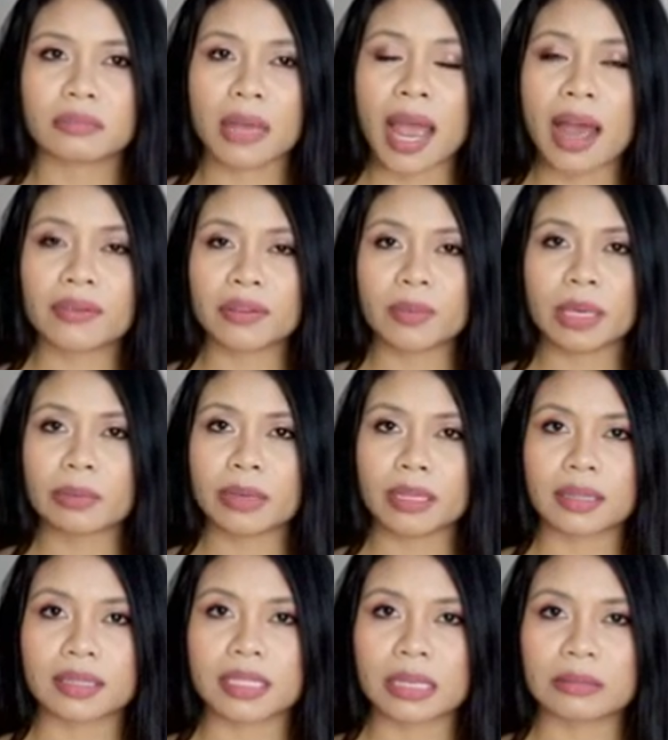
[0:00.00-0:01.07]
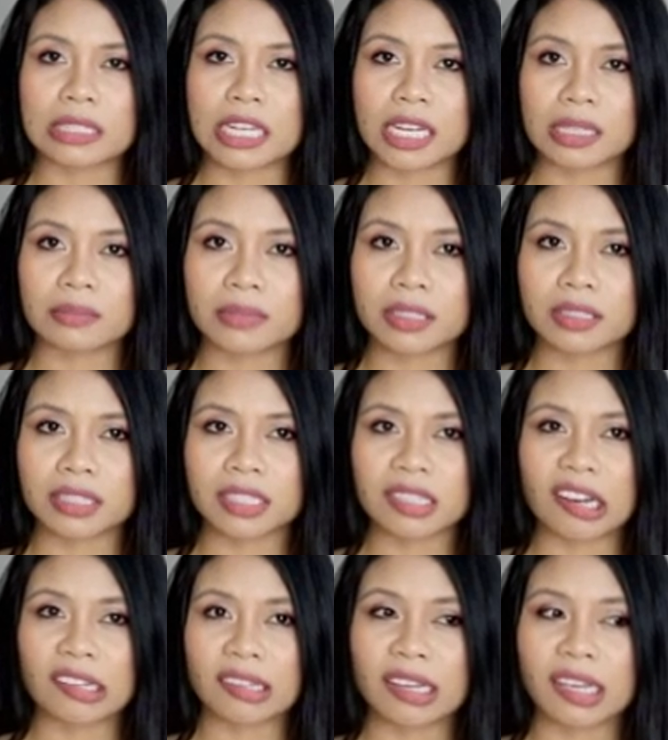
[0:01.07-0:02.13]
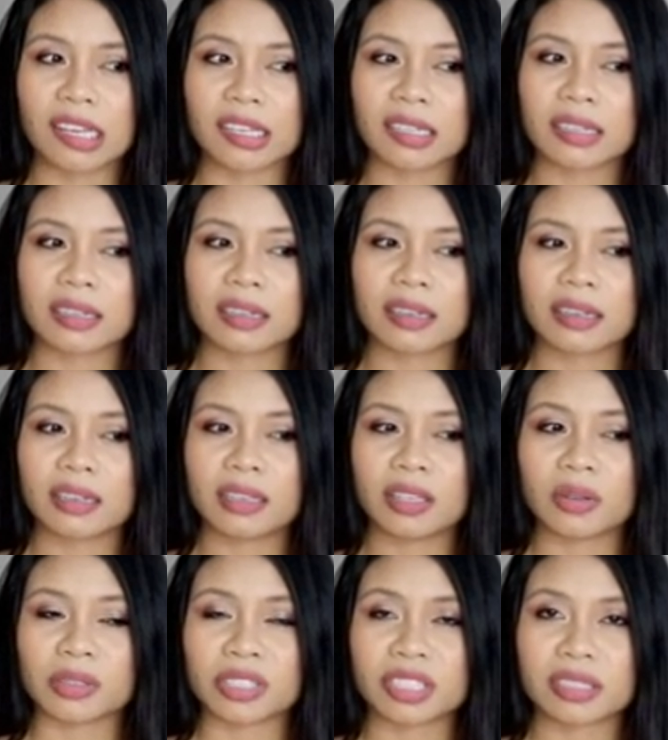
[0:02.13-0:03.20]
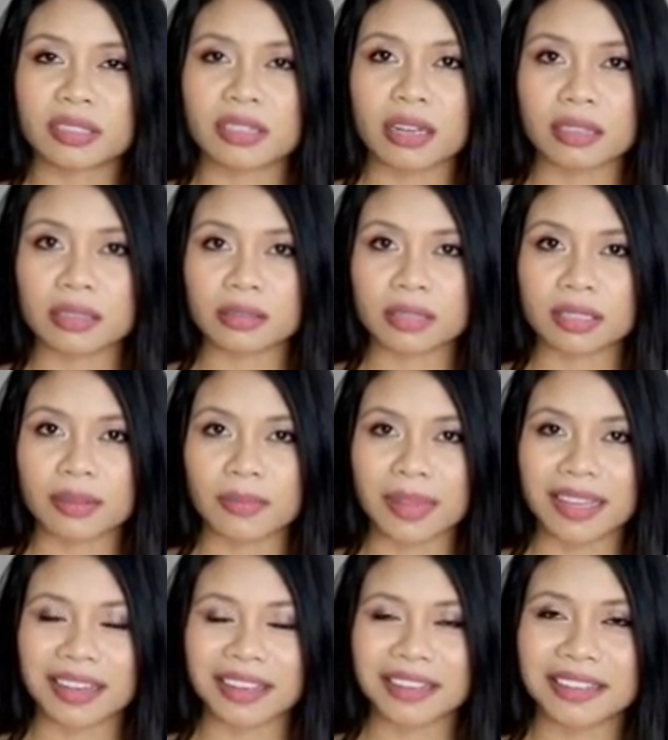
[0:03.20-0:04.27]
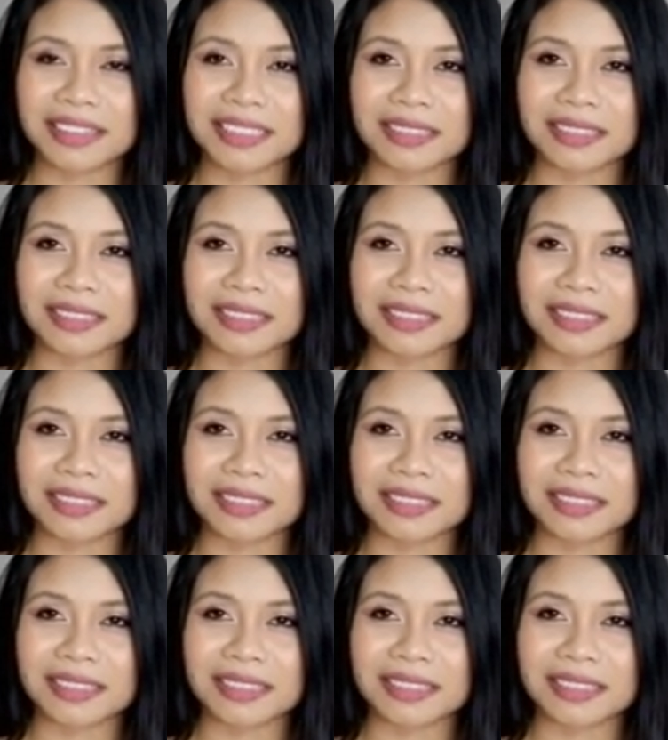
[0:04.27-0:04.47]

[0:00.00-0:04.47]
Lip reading: have a baby at the same time. So it's not like you're stuck or something.